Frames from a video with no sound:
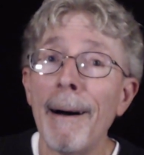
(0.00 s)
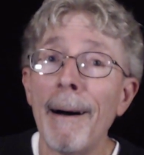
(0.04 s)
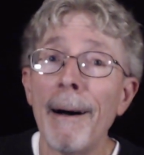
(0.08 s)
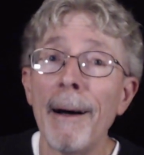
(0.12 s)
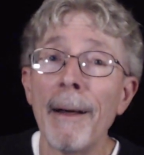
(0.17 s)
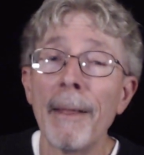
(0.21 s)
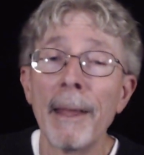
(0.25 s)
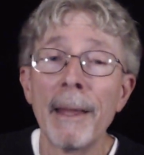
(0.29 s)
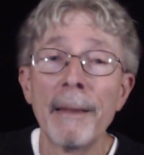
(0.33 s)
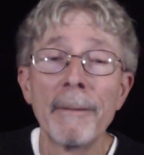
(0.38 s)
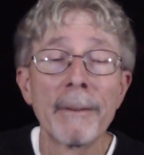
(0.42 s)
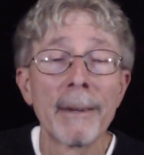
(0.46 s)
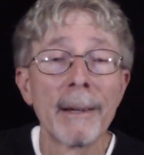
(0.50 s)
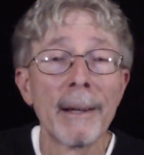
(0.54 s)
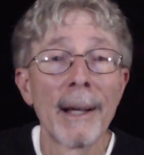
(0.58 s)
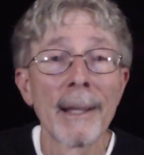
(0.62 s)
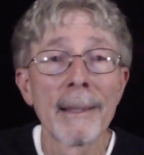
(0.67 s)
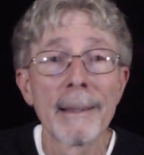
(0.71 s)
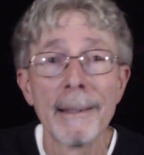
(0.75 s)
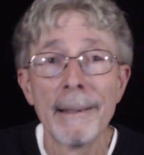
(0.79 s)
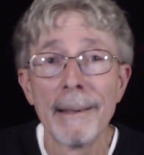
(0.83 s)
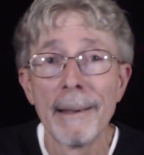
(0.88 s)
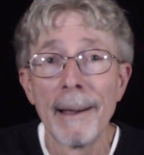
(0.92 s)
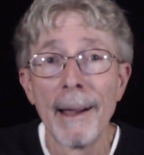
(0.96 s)
they've
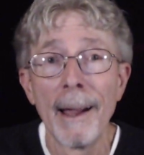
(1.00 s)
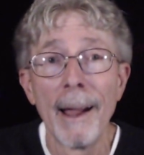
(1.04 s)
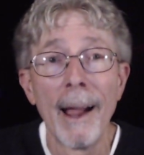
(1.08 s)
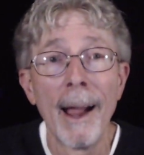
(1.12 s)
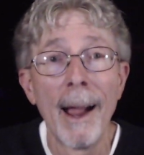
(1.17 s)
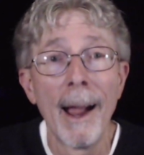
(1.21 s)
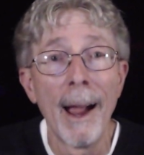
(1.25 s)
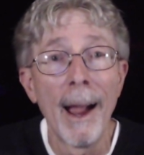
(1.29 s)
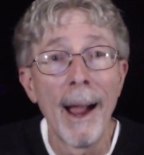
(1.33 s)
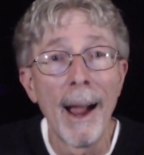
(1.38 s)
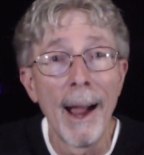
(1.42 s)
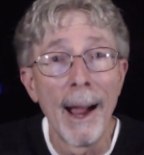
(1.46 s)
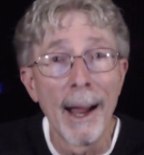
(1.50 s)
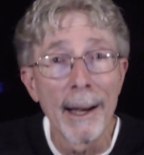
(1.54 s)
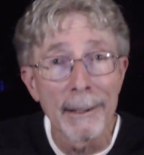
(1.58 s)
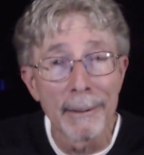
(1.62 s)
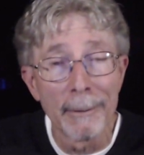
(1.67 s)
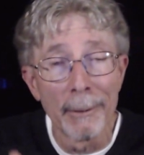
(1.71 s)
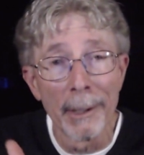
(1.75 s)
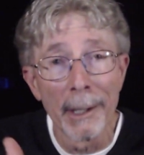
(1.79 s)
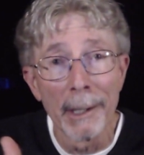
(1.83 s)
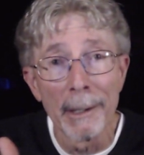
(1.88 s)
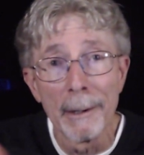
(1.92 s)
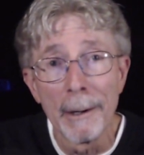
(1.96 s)
got that
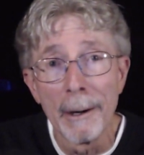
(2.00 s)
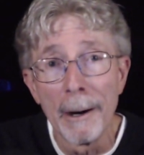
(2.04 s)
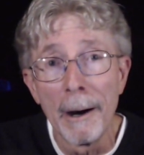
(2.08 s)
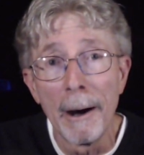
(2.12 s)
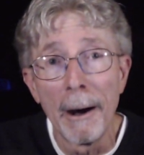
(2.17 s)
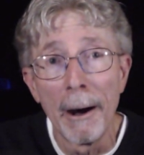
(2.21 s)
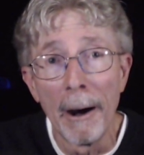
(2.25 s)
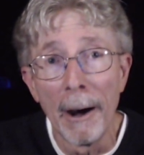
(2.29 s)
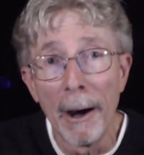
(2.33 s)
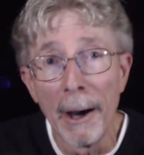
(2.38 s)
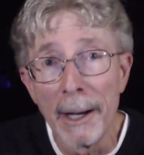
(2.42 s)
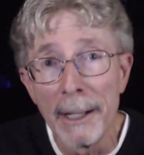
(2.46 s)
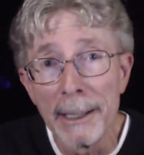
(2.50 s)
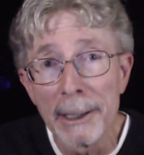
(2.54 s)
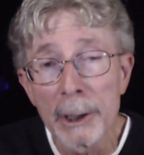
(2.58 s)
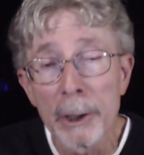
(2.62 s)
going on.